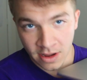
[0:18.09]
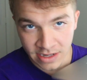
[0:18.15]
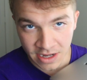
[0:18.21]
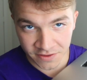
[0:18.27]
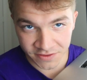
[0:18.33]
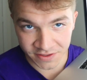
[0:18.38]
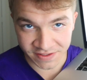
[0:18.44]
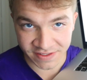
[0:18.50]

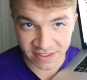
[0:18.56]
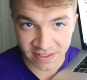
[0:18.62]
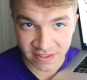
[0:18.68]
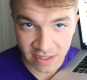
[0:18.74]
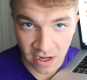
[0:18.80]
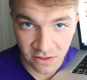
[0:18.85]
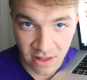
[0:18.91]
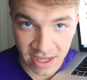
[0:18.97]
Now, does this
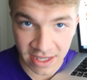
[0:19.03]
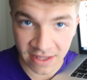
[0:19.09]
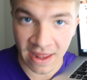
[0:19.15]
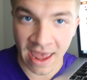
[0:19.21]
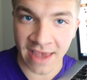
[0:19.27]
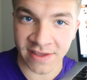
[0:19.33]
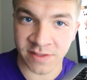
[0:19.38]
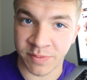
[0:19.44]
sound like
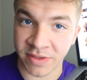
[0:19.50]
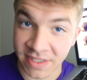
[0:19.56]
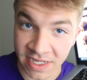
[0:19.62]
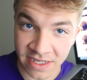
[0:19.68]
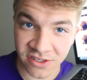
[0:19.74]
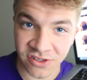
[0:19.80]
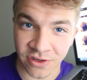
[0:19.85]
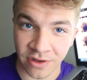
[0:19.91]
it has
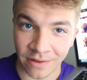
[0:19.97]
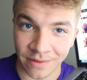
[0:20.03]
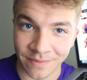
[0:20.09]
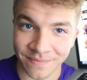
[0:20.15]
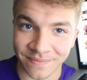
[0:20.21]
potential?